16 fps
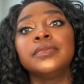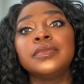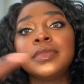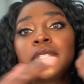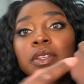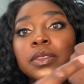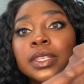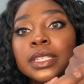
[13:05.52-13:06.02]

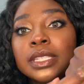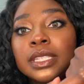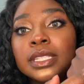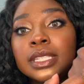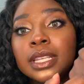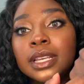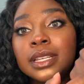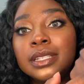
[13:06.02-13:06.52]
So this
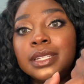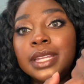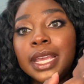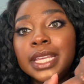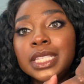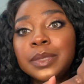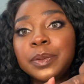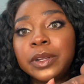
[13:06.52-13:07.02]
is
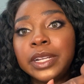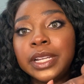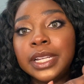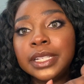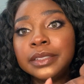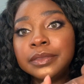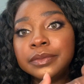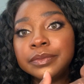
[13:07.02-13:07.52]
Day Spring.